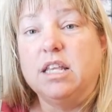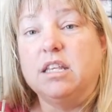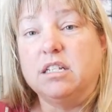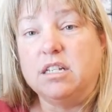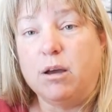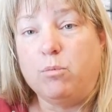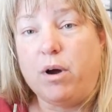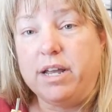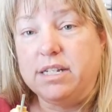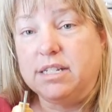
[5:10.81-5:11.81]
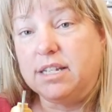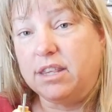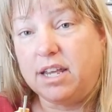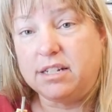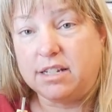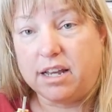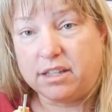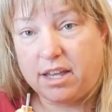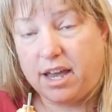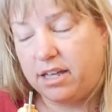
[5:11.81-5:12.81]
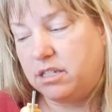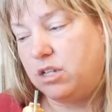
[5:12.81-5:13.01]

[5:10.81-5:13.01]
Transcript: the subways and things like that.